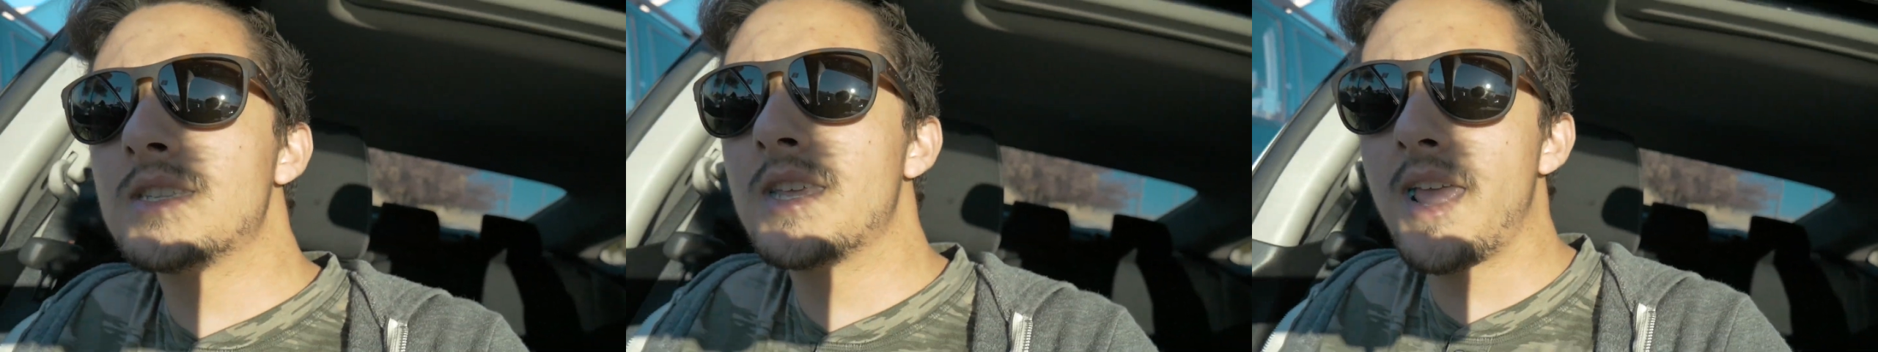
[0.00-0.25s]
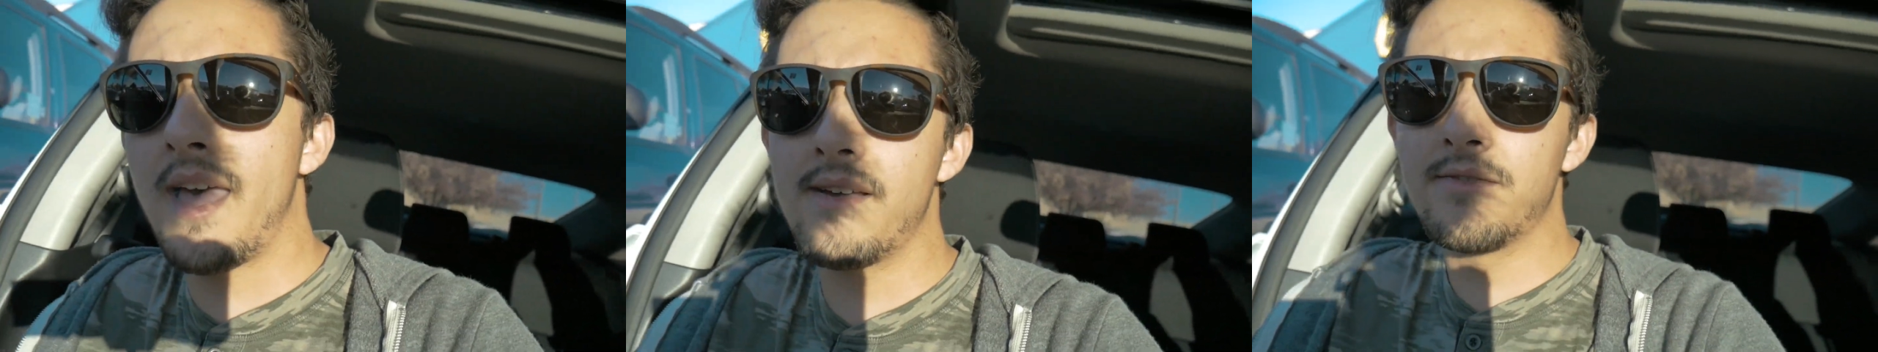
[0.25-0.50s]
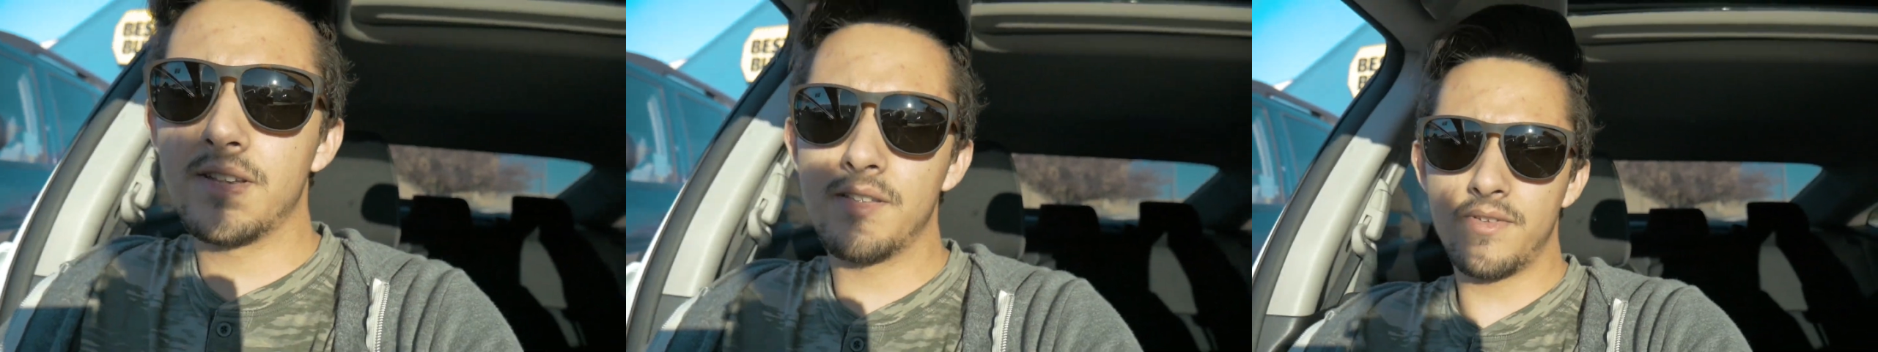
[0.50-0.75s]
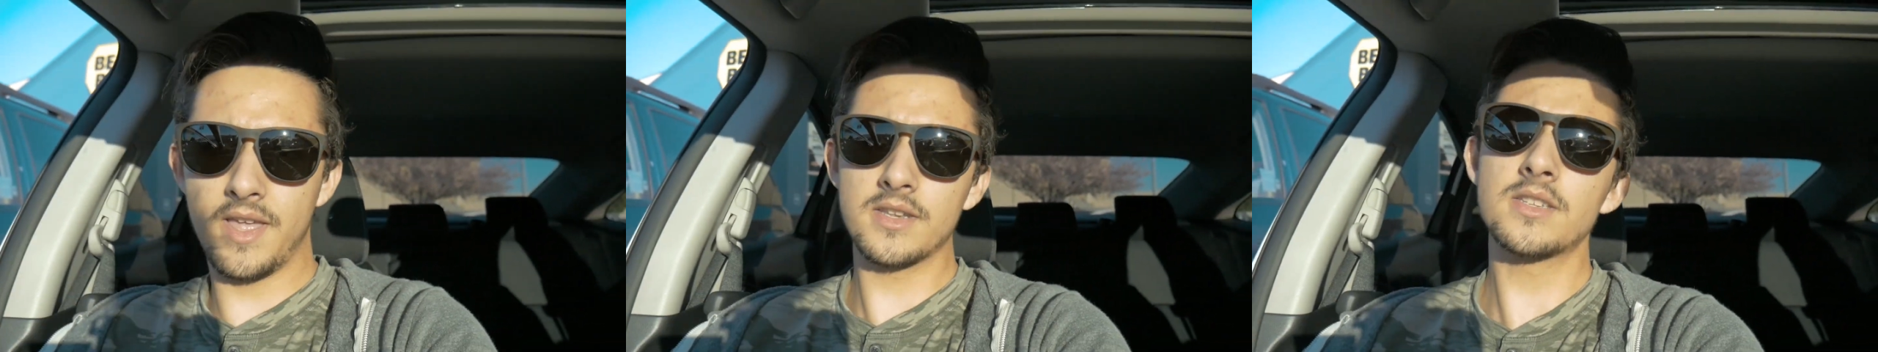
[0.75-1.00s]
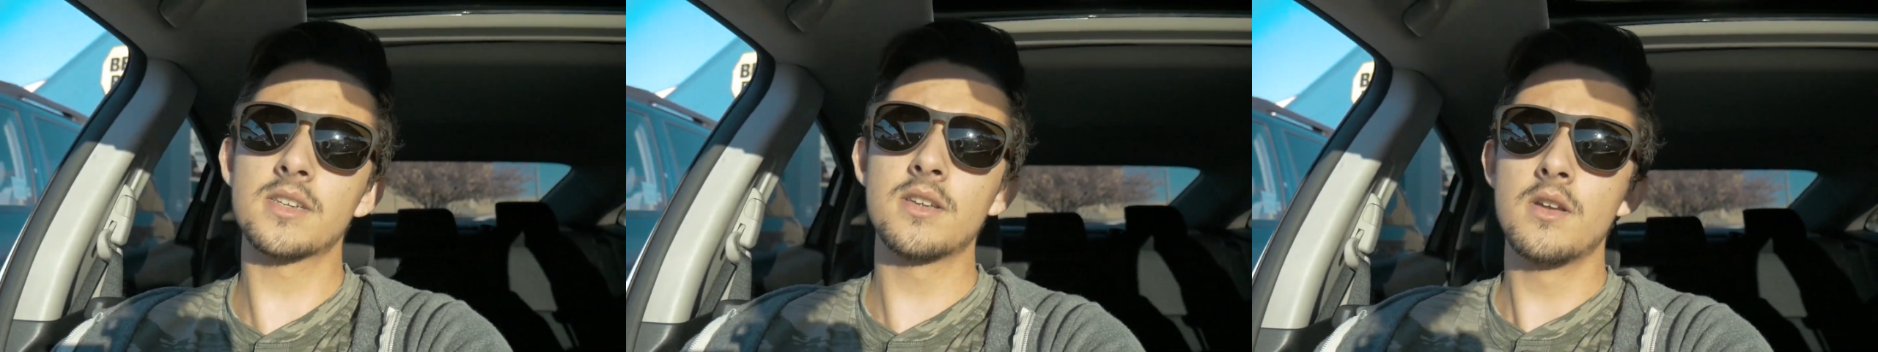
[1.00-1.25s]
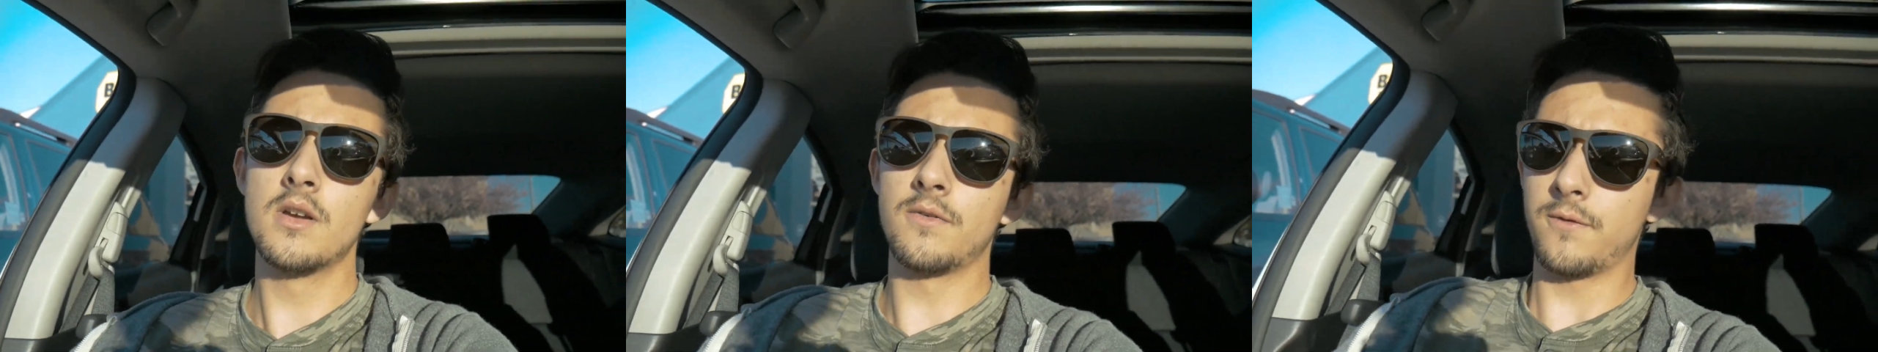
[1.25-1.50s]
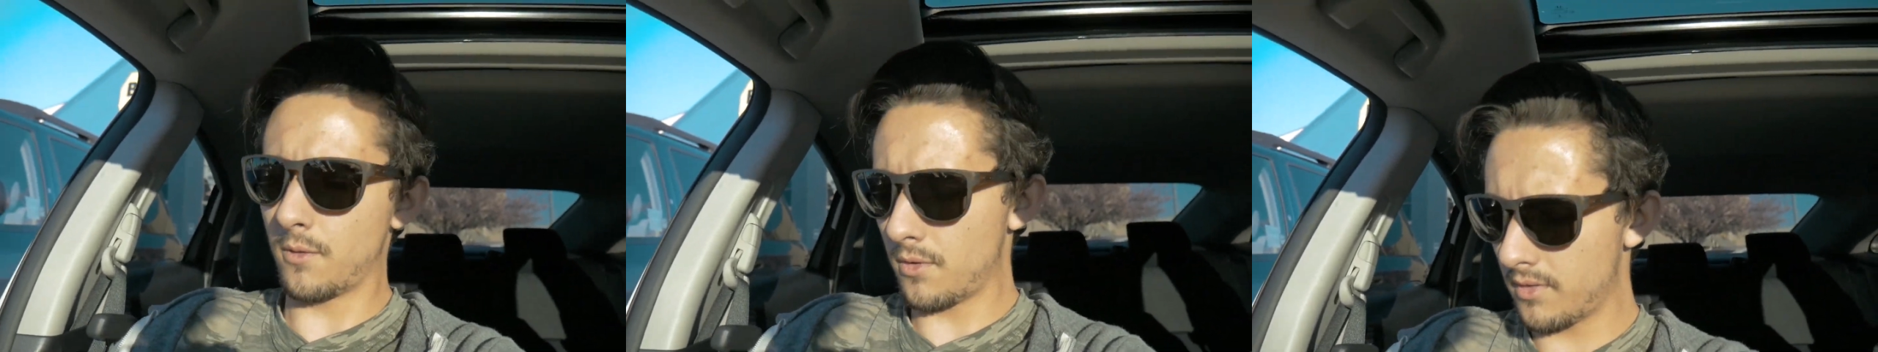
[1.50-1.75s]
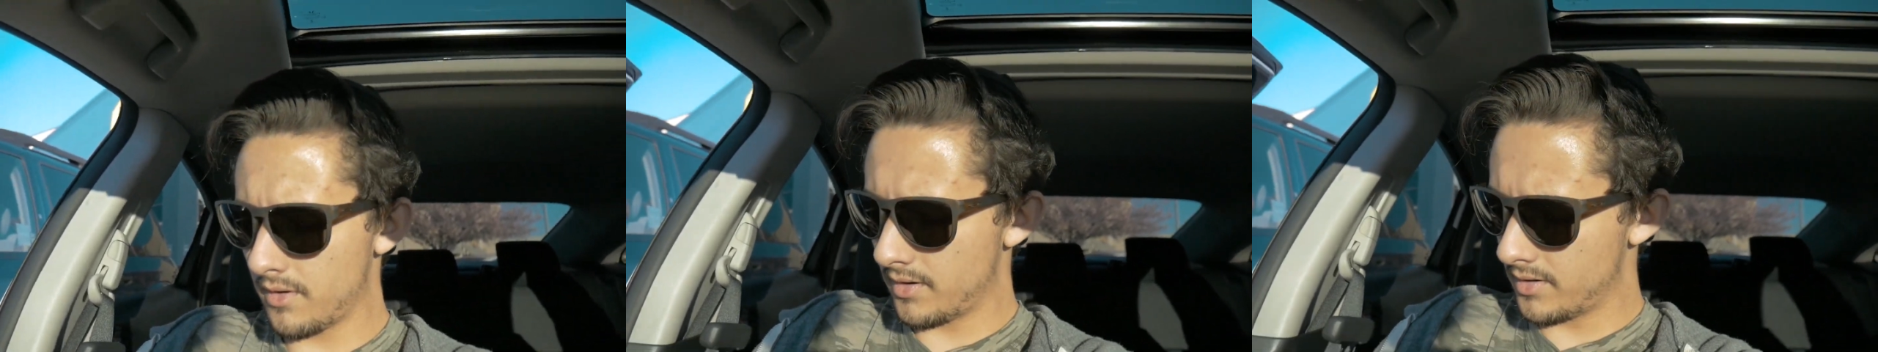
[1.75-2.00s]
they have an event
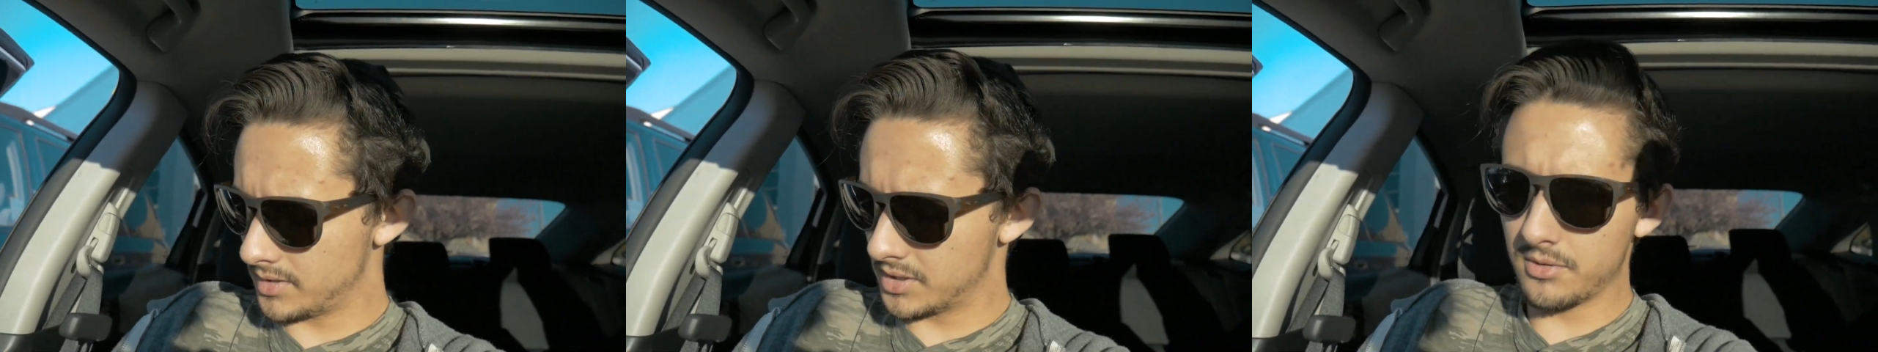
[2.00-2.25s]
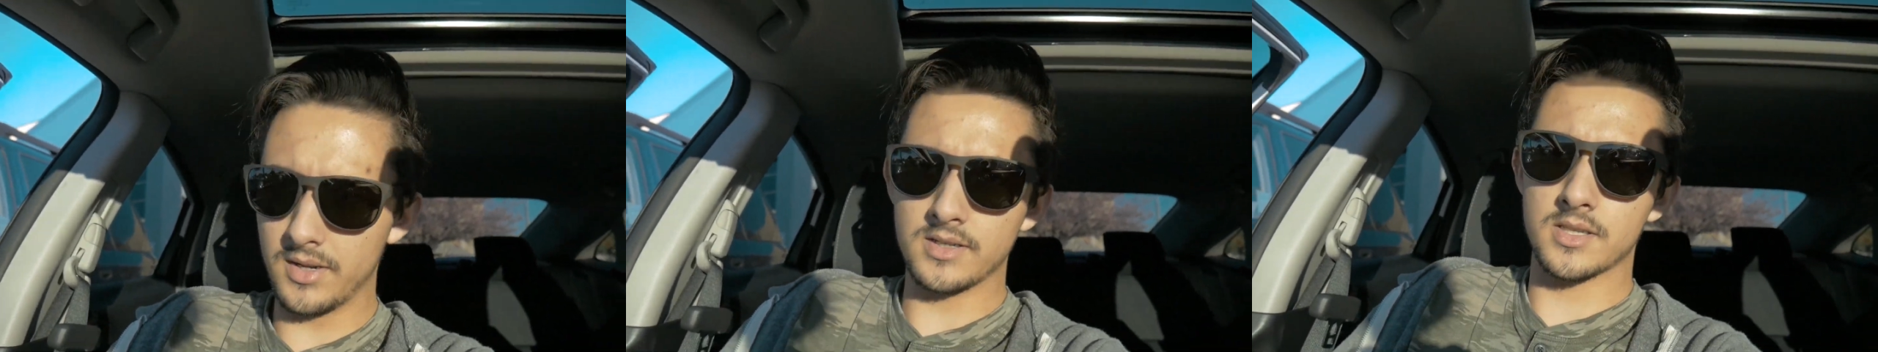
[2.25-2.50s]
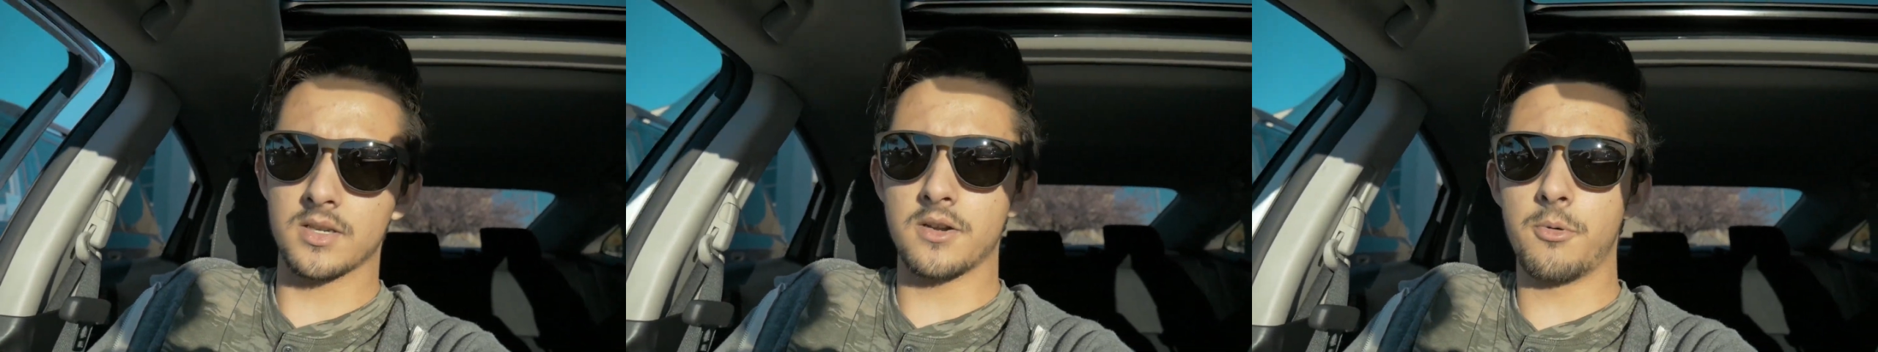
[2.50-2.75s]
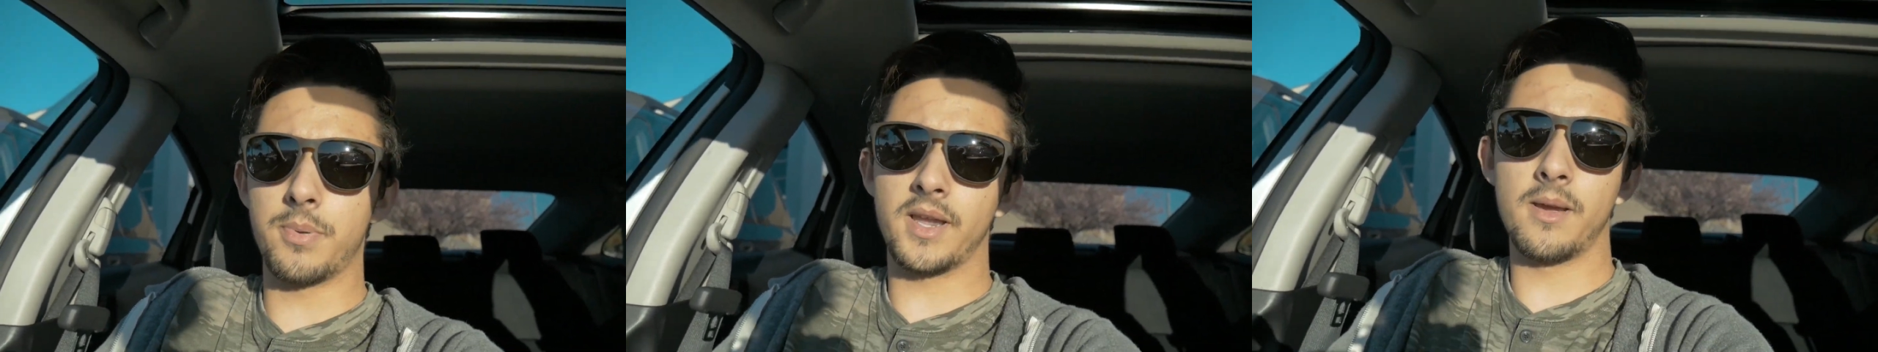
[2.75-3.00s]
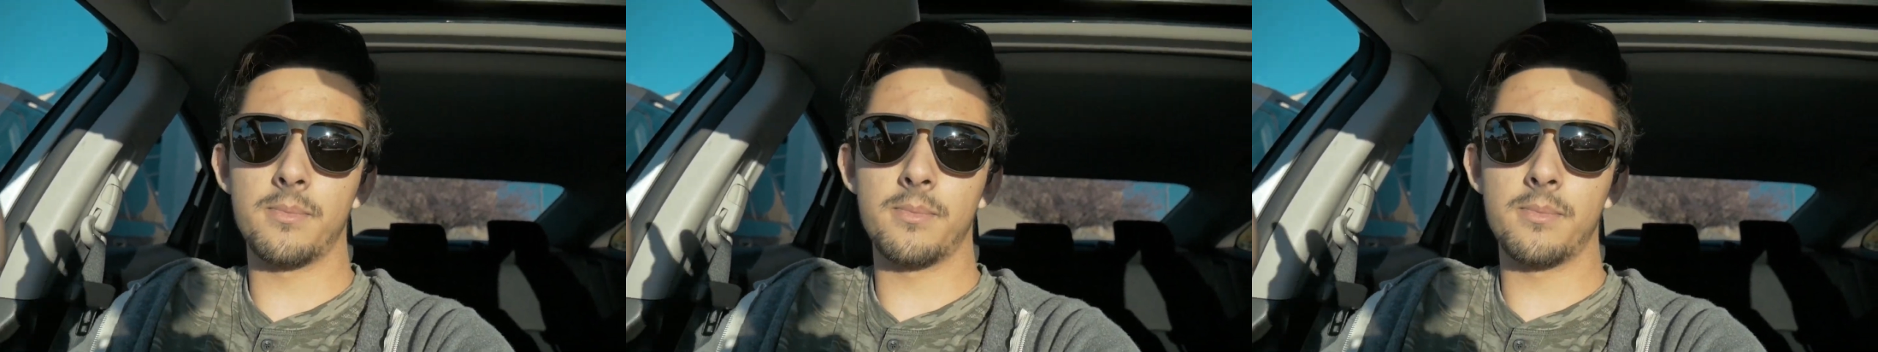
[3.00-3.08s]
for students to go pick